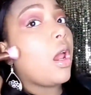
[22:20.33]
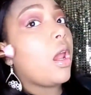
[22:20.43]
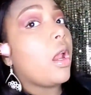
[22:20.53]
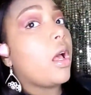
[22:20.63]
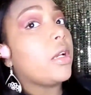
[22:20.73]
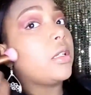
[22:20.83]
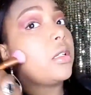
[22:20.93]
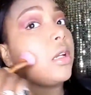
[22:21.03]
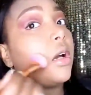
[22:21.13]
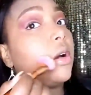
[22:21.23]
And I
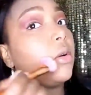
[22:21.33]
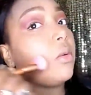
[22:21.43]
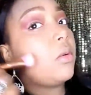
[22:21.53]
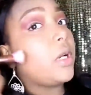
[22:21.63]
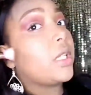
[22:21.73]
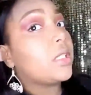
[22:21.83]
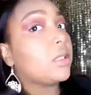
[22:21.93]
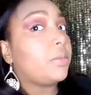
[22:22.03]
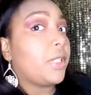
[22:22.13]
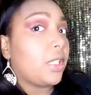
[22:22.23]
don't want it
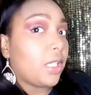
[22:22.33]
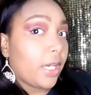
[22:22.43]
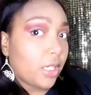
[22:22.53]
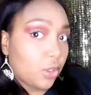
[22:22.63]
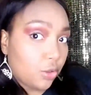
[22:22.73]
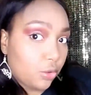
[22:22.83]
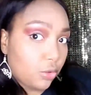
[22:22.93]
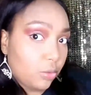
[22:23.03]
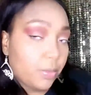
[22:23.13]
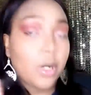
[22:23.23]
to be like a
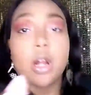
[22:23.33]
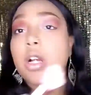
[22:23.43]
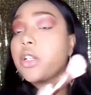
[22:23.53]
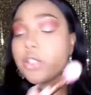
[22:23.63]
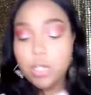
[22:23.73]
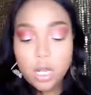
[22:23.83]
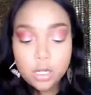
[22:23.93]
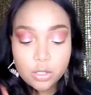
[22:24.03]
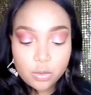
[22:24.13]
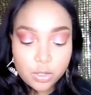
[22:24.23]
super harsh
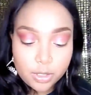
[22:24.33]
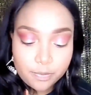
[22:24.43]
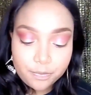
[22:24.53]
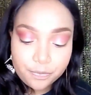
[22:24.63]
contour,